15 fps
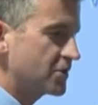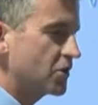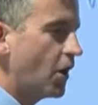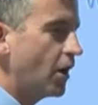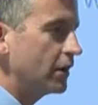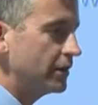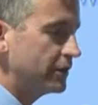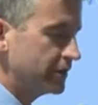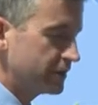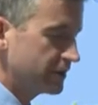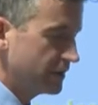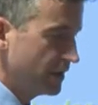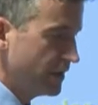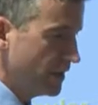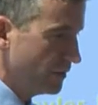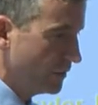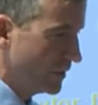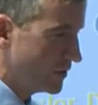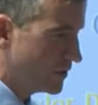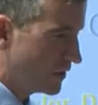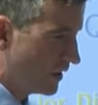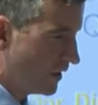Scotland,
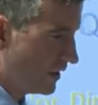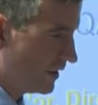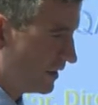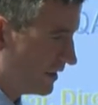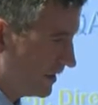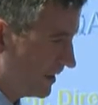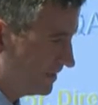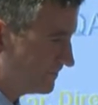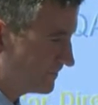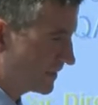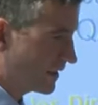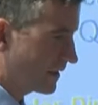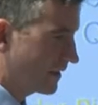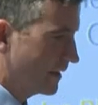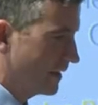which are um,